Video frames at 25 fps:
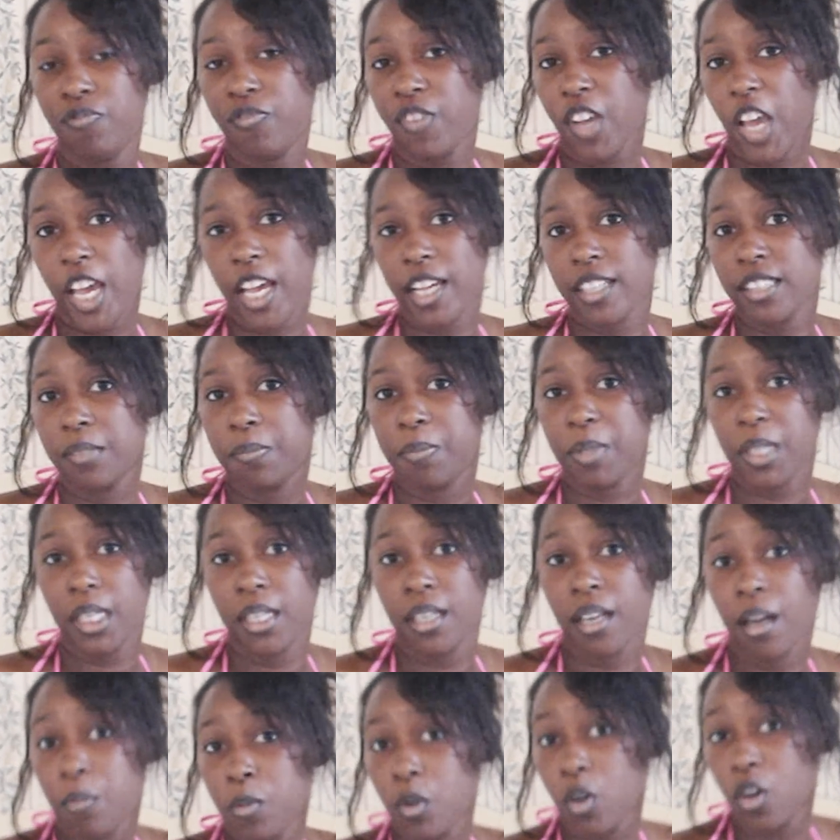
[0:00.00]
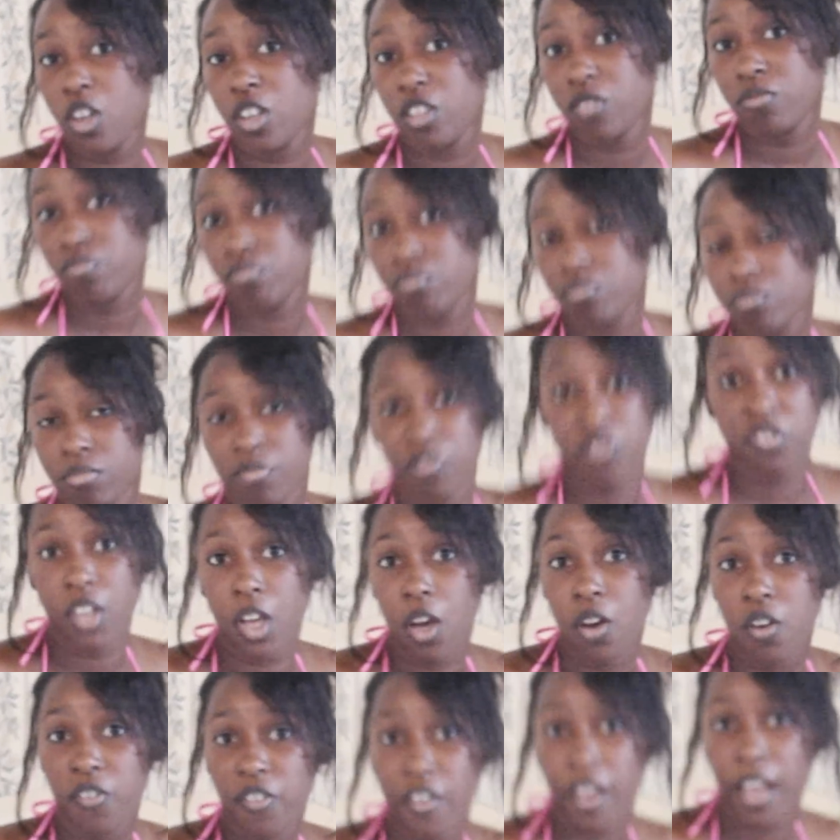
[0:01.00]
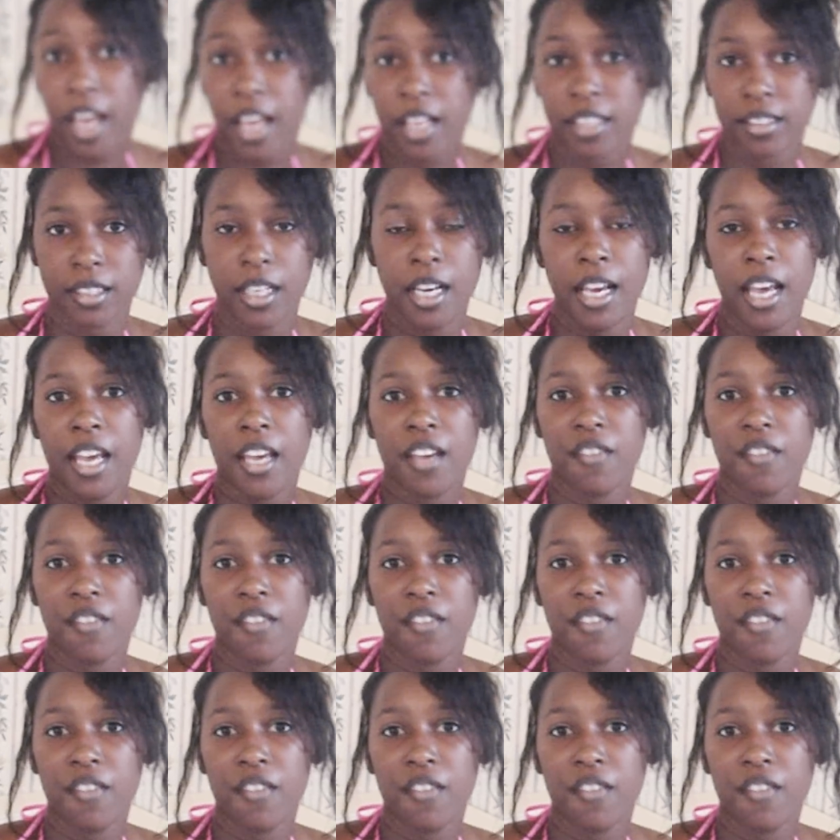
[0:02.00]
fast beat, I'm going to flow fast.